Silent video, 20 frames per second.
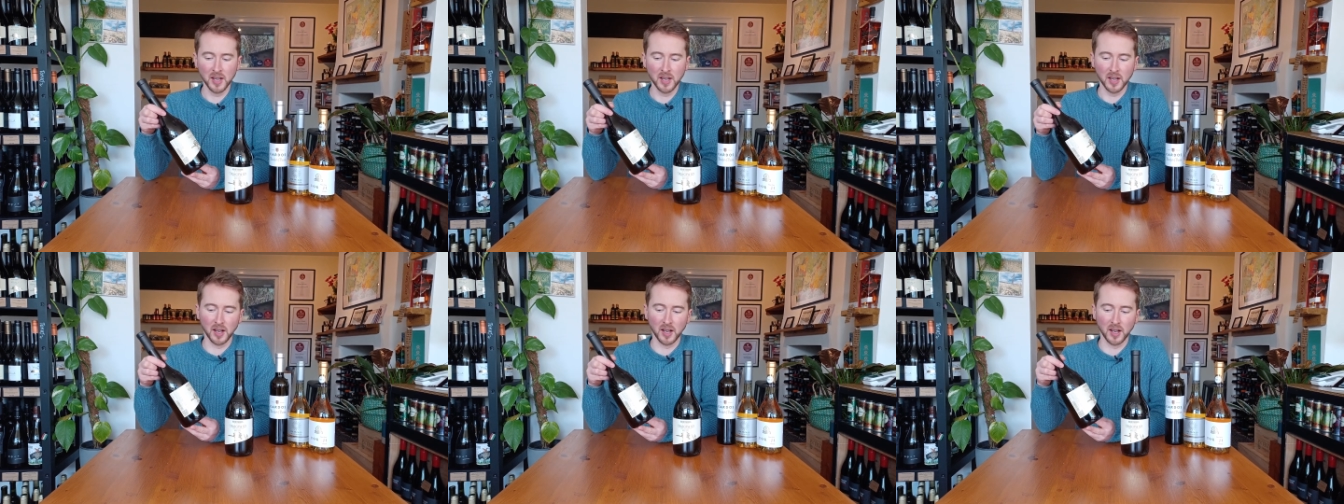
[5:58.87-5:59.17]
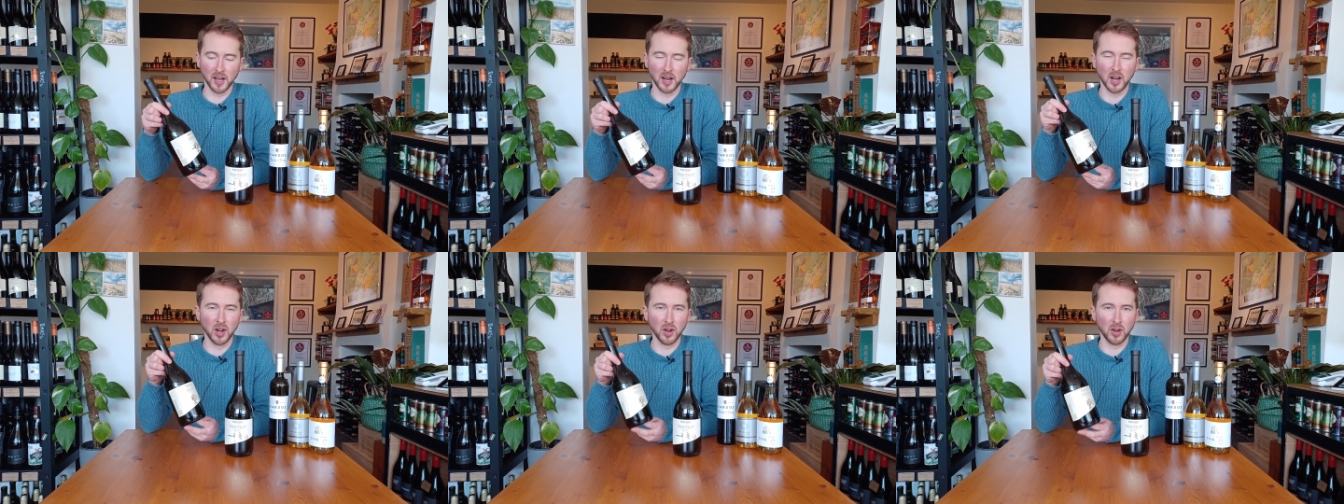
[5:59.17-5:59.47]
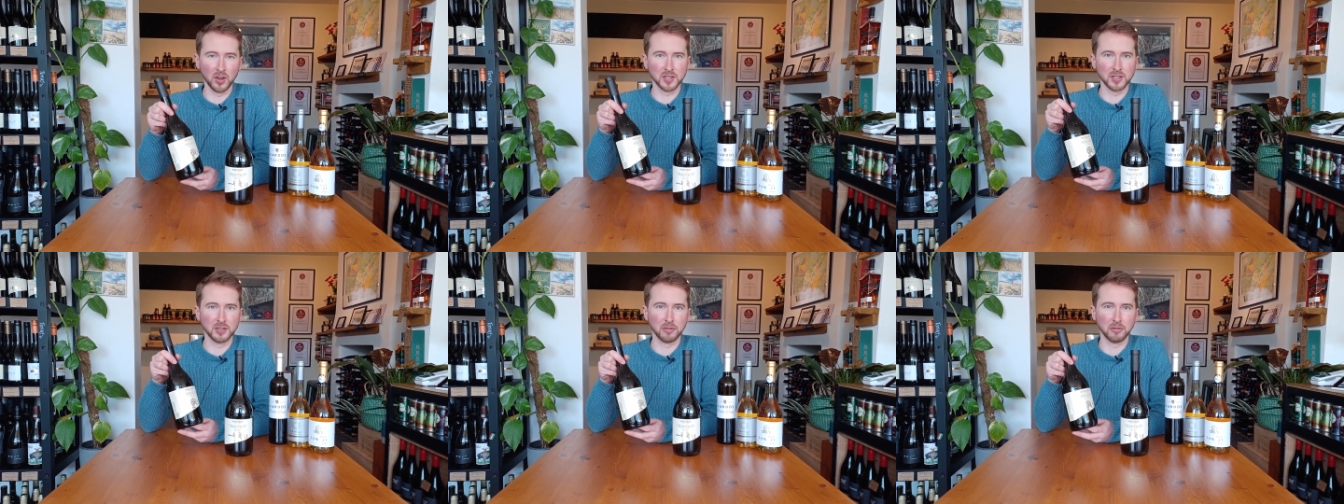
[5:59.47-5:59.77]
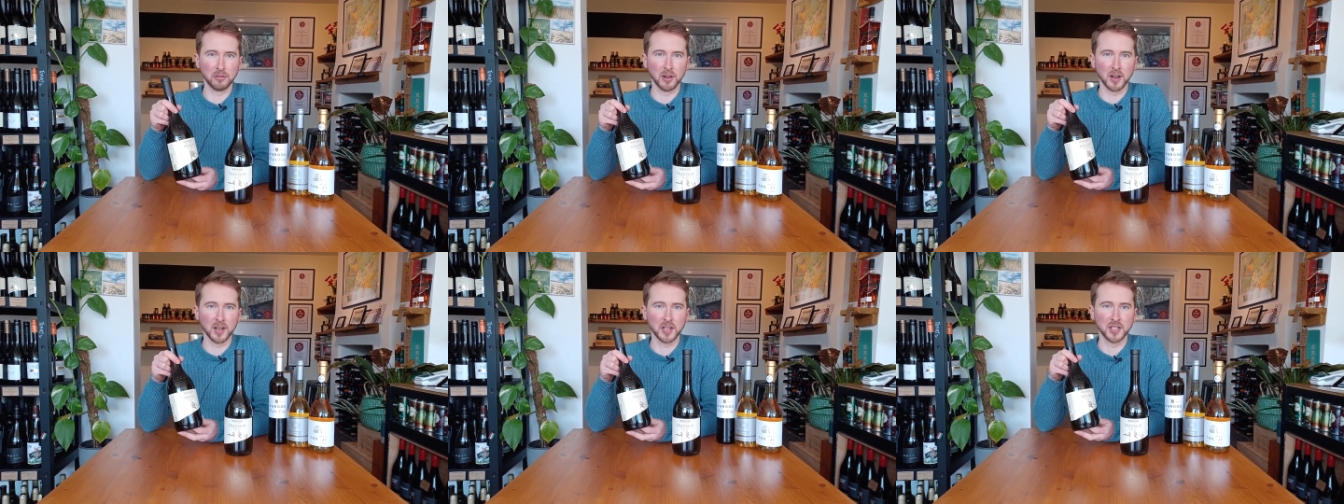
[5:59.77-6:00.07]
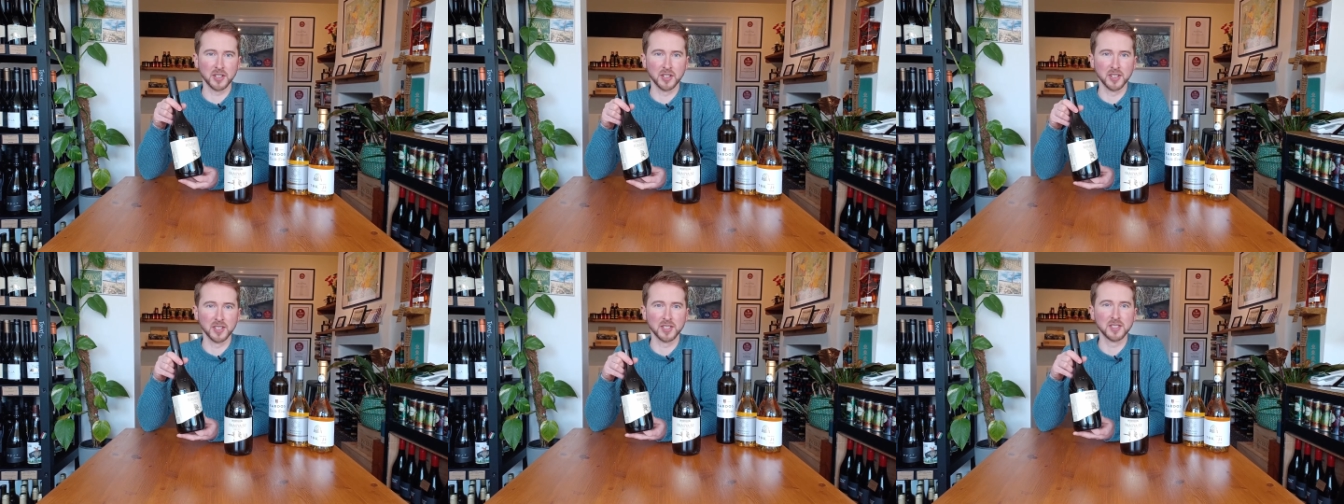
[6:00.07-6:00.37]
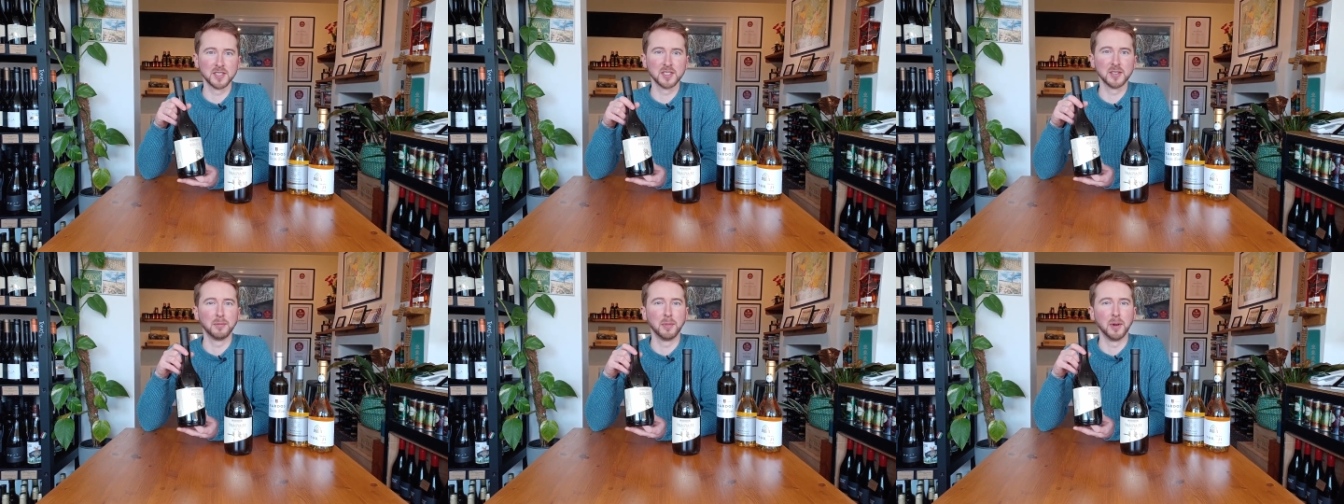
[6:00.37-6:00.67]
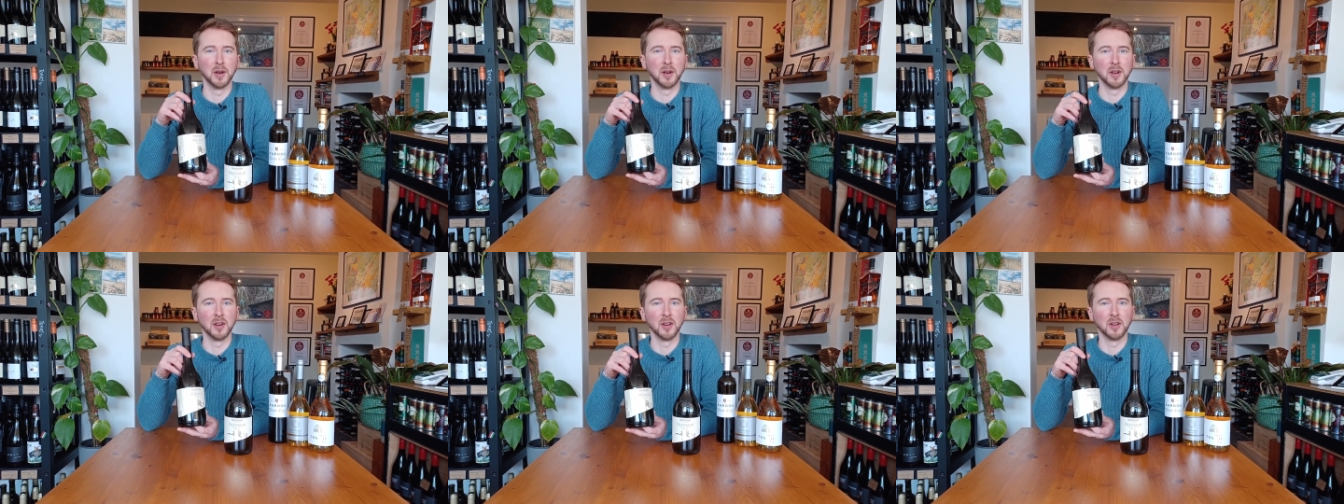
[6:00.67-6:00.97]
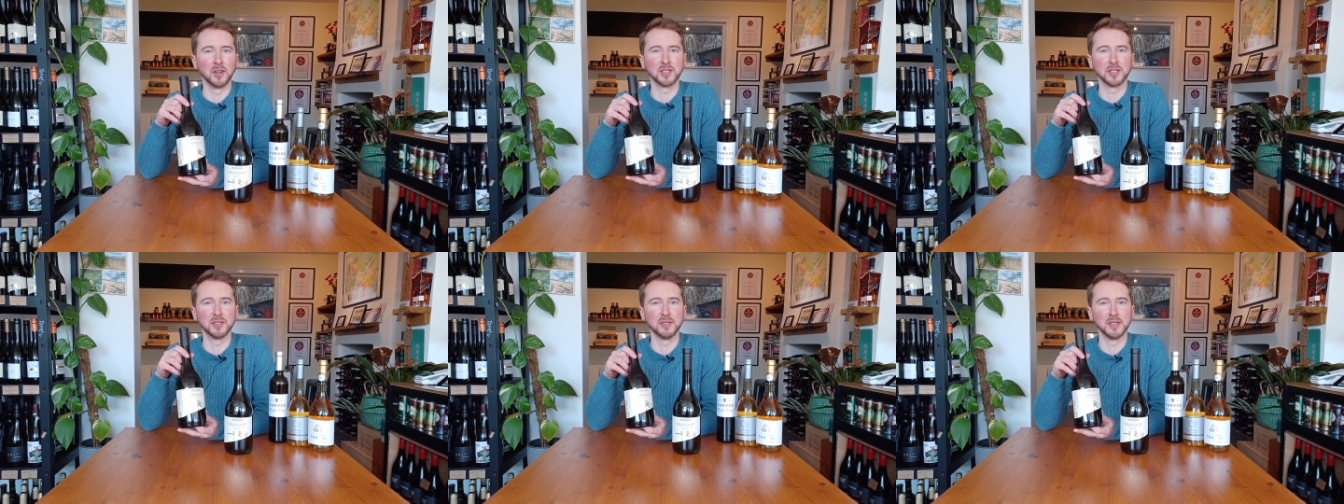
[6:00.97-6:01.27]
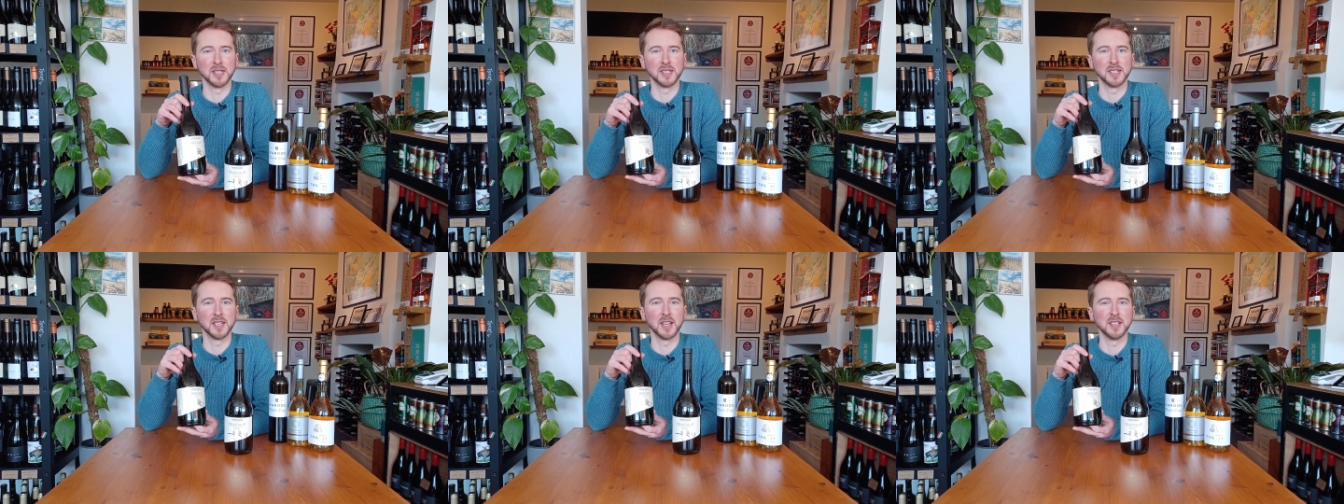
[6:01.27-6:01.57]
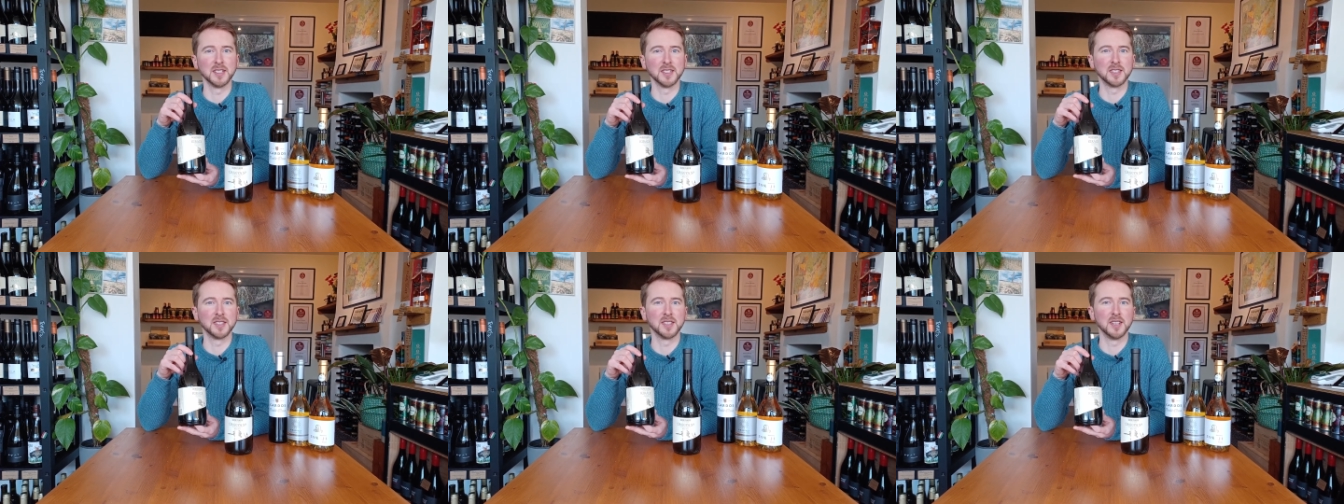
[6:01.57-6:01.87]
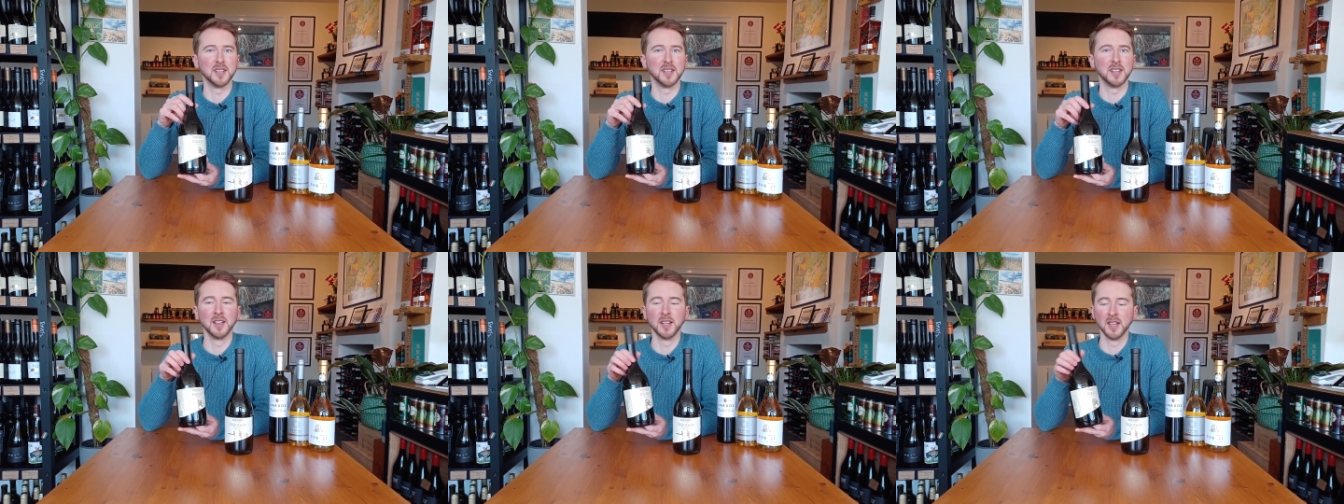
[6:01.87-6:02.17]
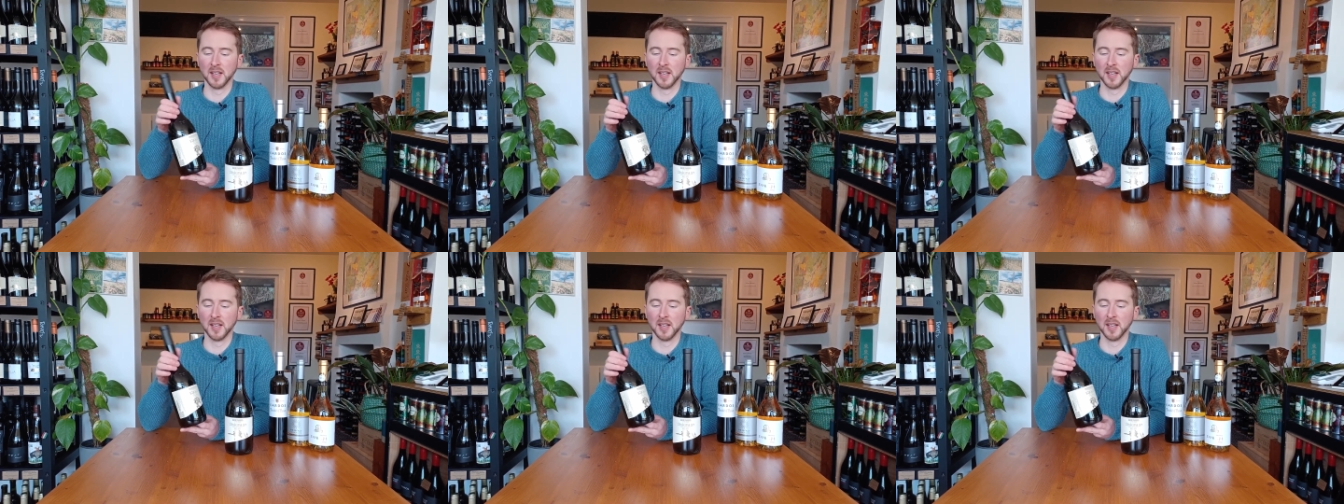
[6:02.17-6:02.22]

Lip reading: Lots of freshness, but lots of intensity.